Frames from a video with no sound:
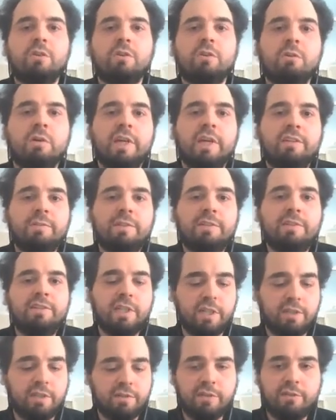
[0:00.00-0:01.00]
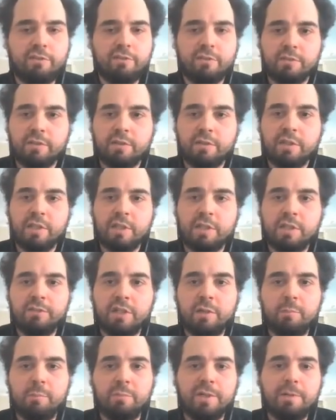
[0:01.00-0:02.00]
So as we see in this
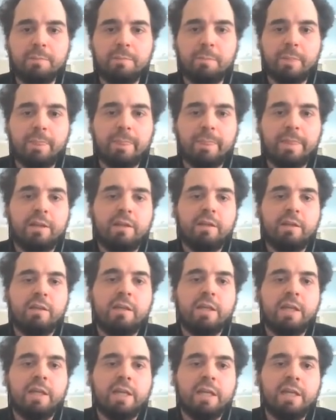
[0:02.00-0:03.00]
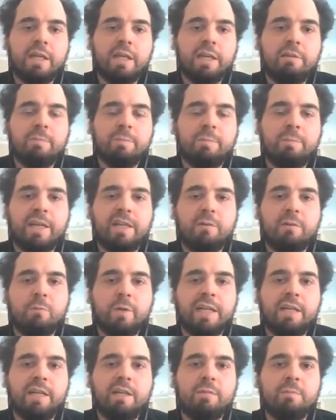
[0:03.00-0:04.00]
example, and by the
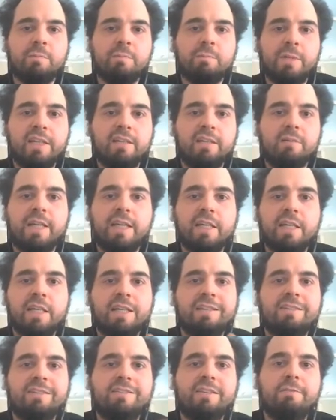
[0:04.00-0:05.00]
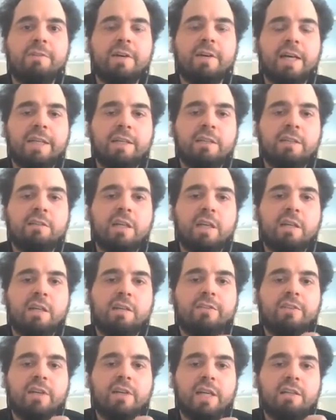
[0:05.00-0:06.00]
way it is defined,
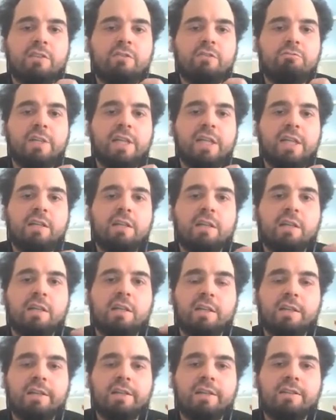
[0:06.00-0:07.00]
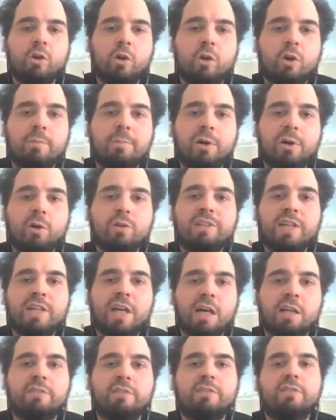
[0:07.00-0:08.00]
the scientists really talk about
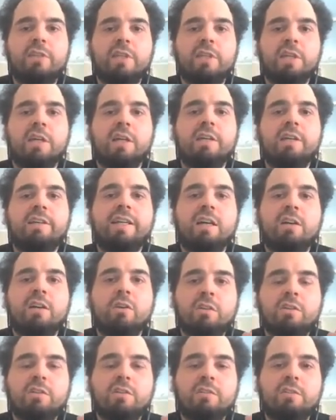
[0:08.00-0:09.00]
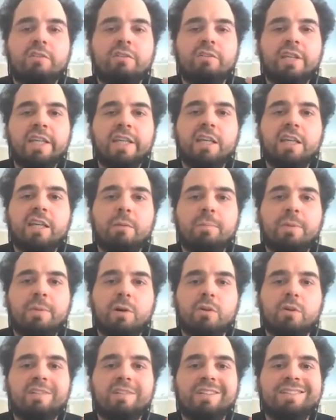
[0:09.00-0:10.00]
tasks here. They are not thinking
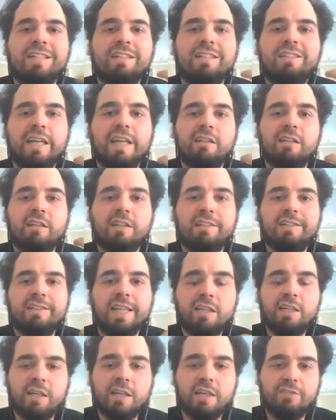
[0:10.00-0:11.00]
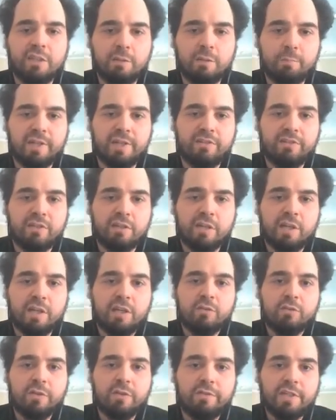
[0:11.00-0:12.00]
about the data. The data is implicit.
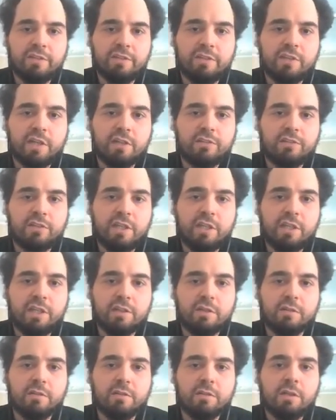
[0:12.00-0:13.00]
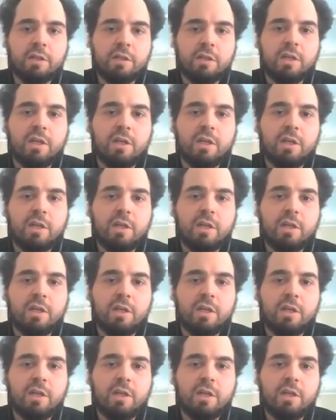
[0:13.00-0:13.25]
So if this task here